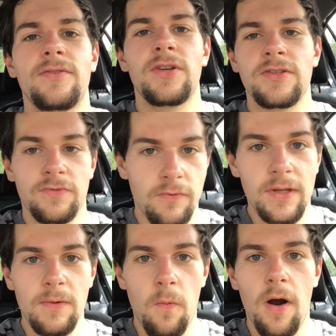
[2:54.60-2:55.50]
doesn't
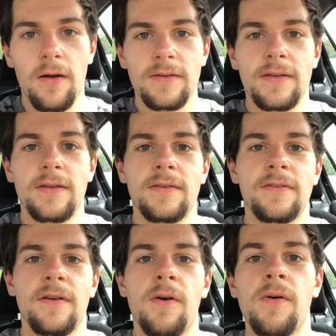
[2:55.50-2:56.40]
really warrant it.
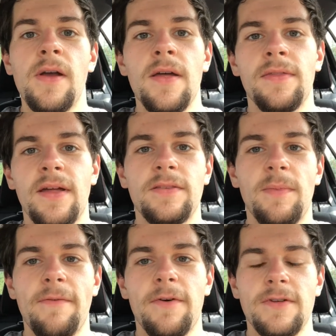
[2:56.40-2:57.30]
So that's
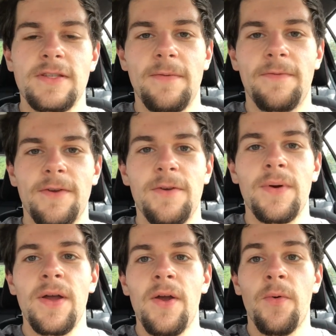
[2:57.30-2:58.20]
my first tip for you.
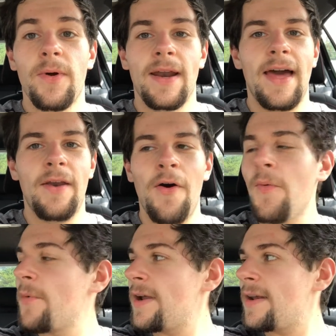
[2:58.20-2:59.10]
We're gonna head
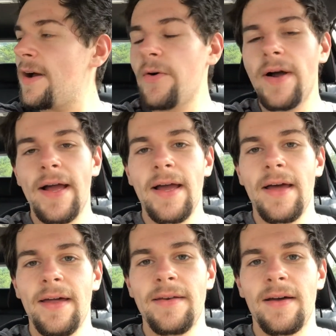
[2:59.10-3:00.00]
home right now,
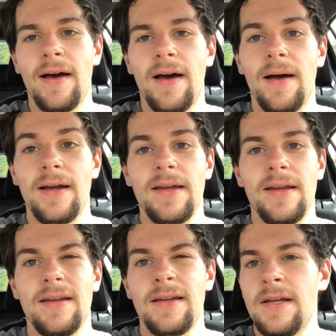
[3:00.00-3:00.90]
and
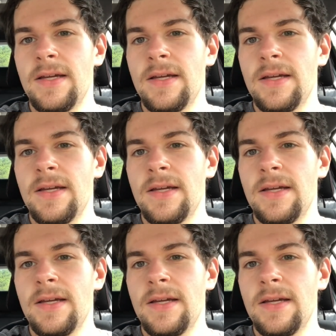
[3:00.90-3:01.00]
gonna